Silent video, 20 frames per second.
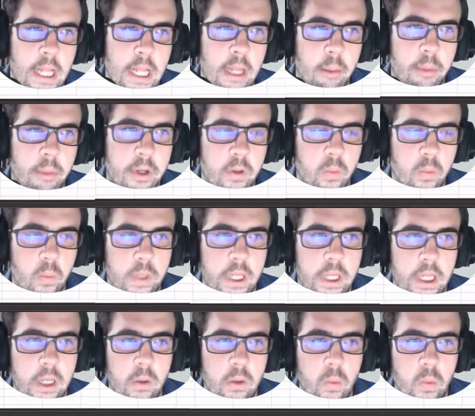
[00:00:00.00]
But
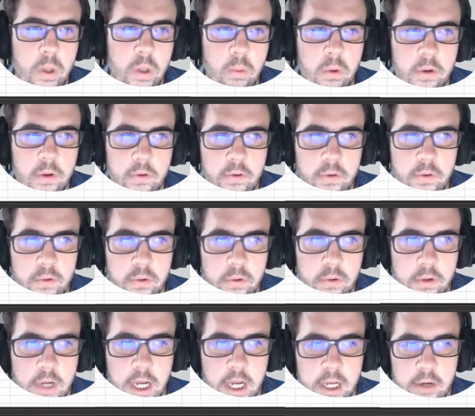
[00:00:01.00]
we want to
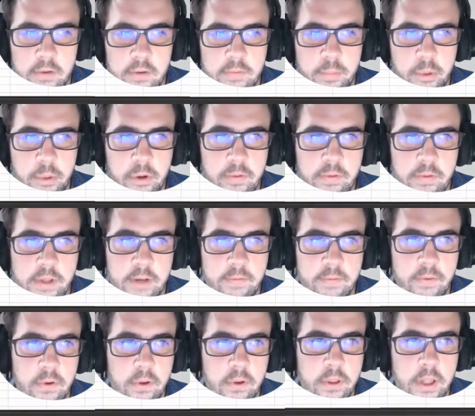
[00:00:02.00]
kind of prove that
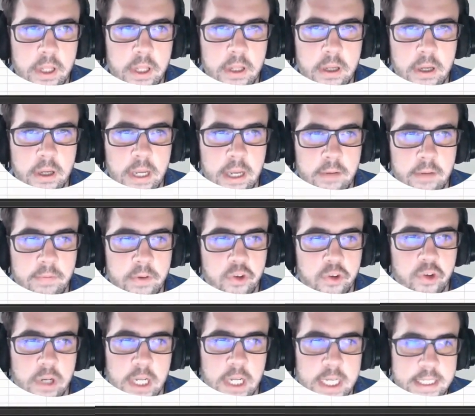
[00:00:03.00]
further and
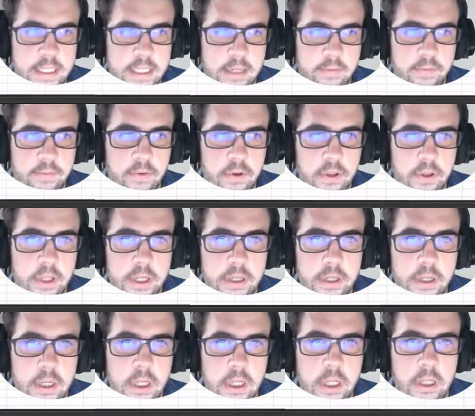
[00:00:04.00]
visualize that further.
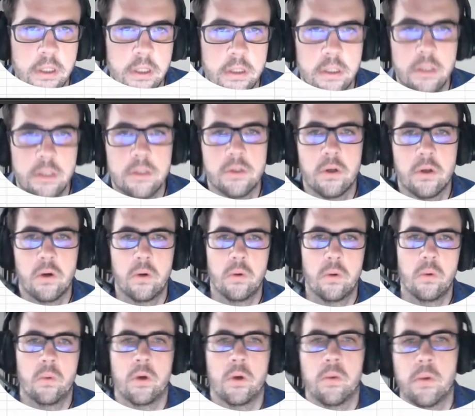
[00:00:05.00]
So
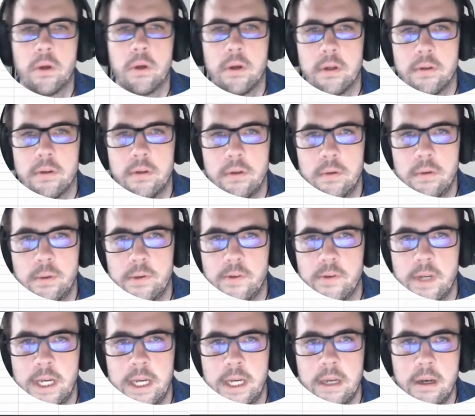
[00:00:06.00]
what we're going to do is
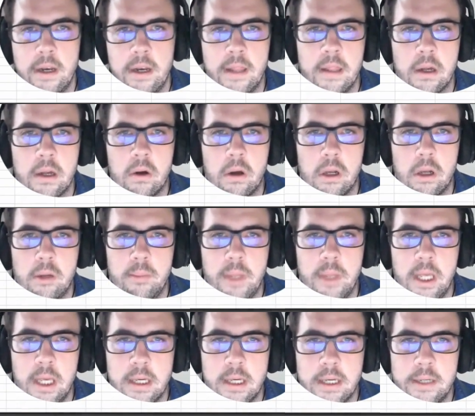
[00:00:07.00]
add another column
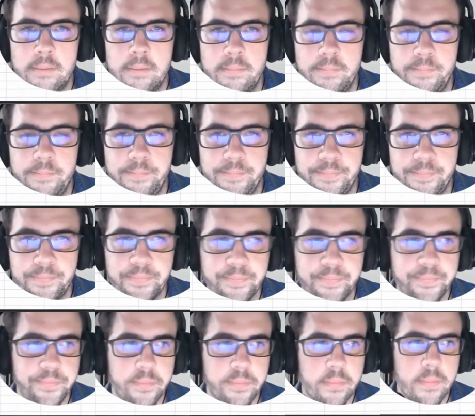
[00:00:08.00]
here.
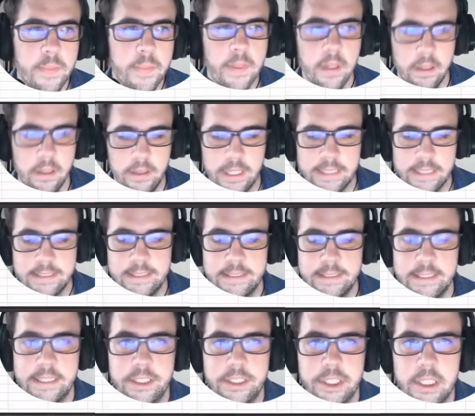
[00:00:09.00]
That's
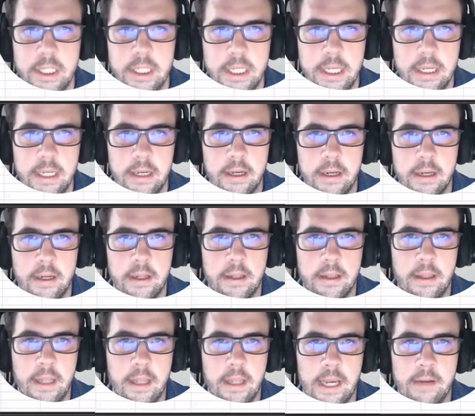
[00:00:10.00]
essentially
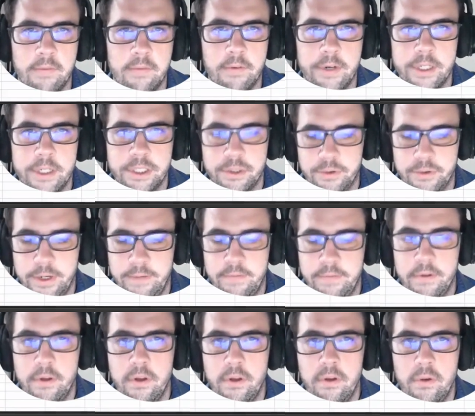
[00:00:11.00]
the average
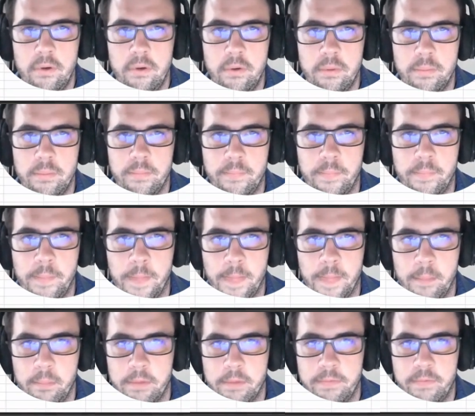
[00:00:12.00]
revenue
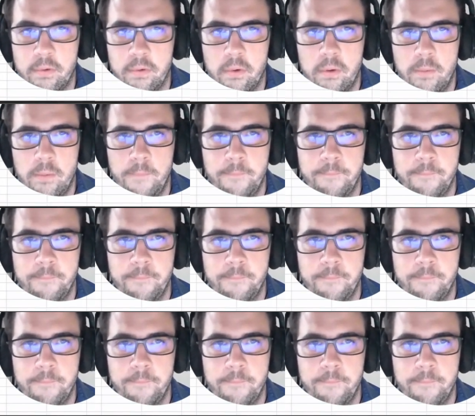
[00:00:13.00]
before,